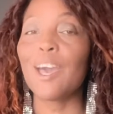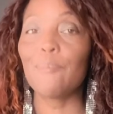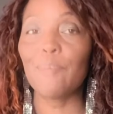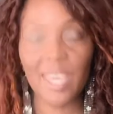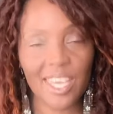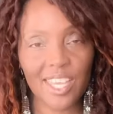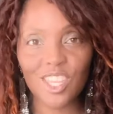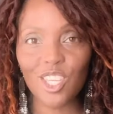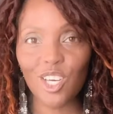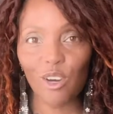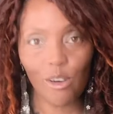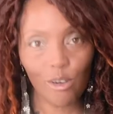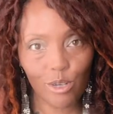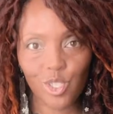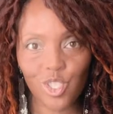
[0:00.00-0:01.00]
am in the
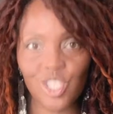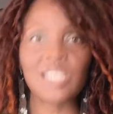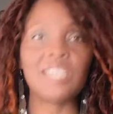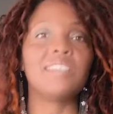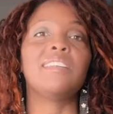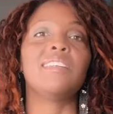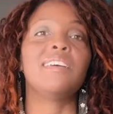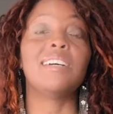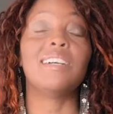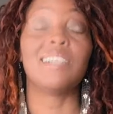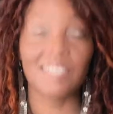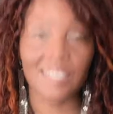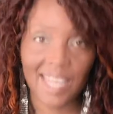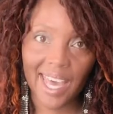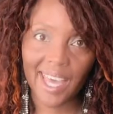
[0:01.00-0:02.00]
ocean a
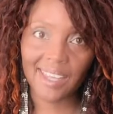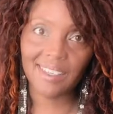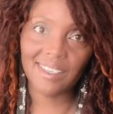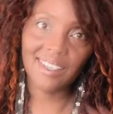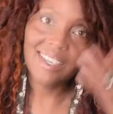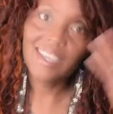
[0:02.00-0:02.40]
lot